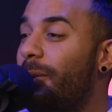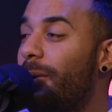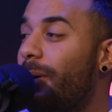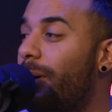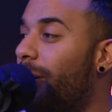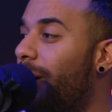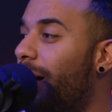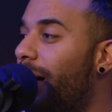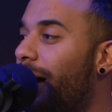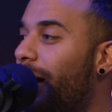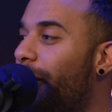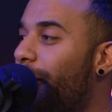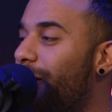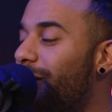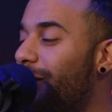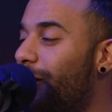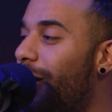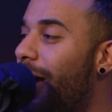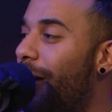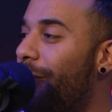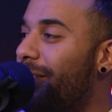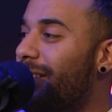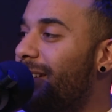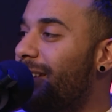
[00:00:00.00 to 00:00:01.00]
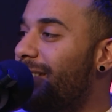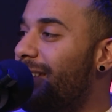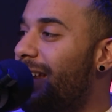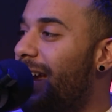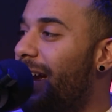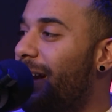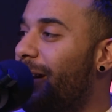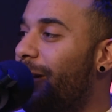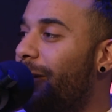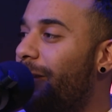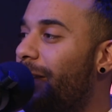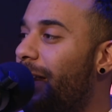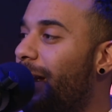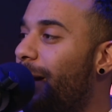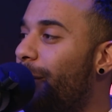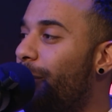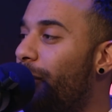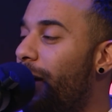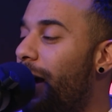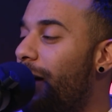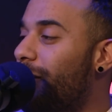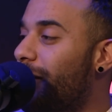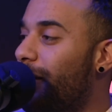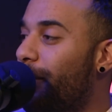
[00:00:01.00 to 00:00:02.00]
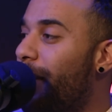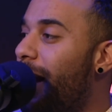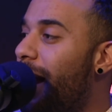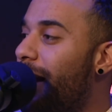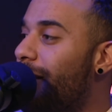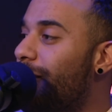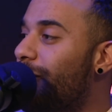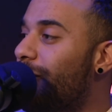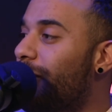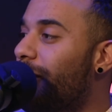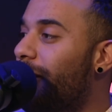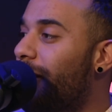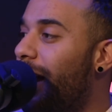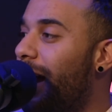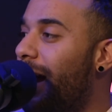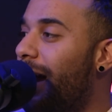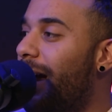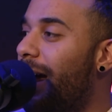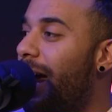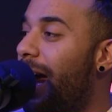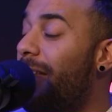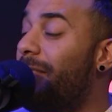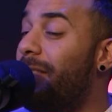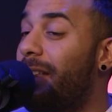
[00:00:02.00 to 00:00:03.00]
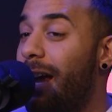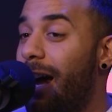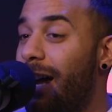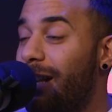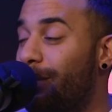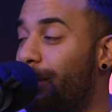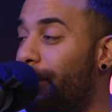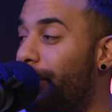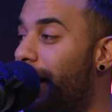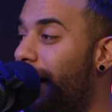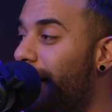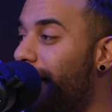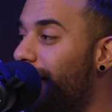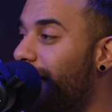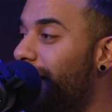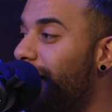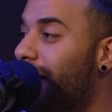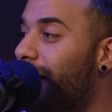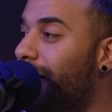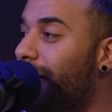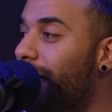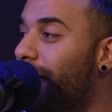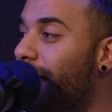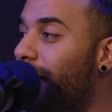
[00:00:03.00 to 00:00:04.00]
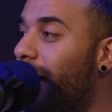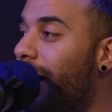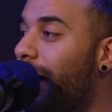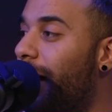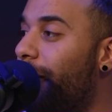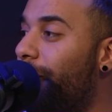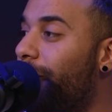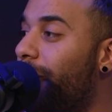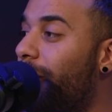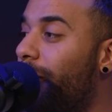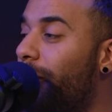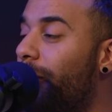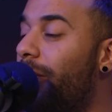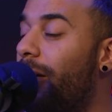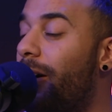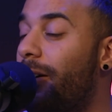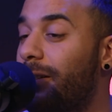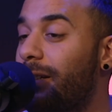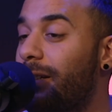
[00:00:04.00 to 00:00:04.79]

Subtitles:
was a graphic designer and like a project manager at the Cosmopolitan for a long